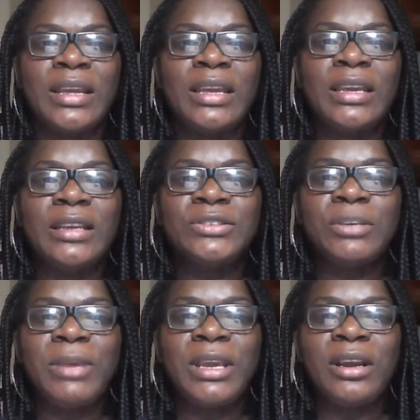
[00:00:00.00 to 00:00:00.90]
In
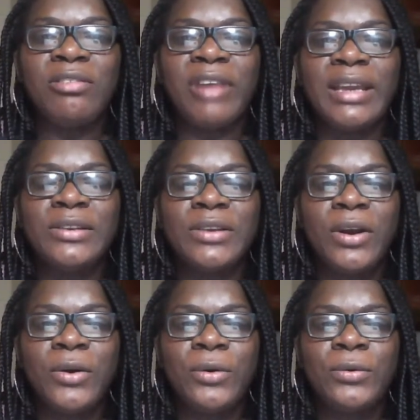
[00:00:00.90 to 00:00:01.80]
Jamaica right
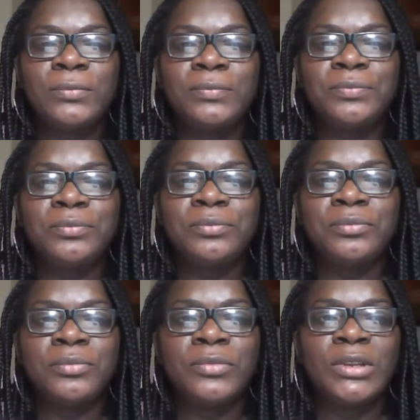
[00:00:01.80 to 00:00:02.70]
now,
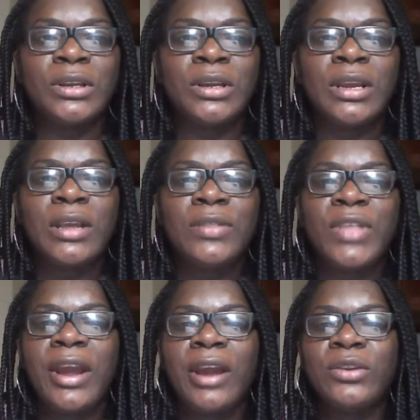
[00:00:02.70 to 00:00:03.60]

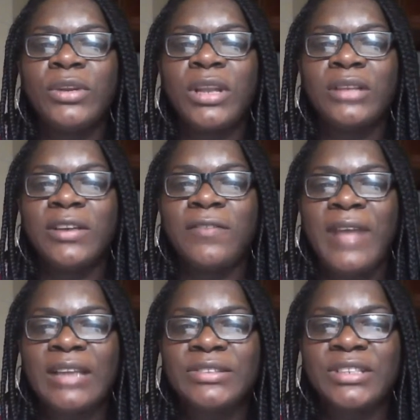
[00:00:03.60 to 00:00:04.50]
they are doing a lot of
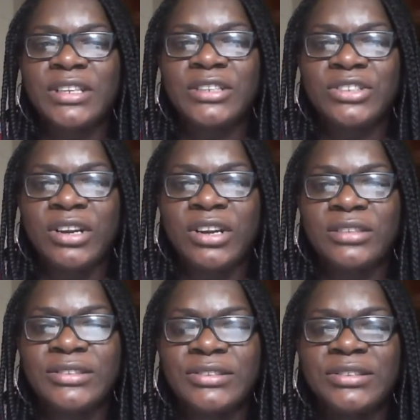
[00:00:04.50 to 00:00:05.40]

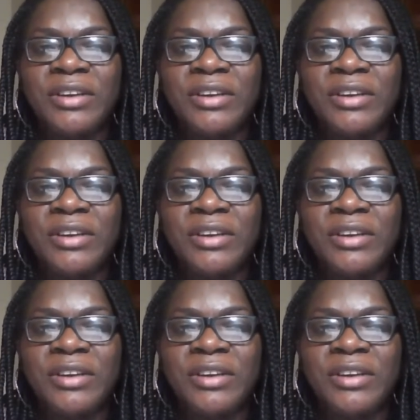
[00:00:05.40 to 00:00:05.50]
vaccinations, all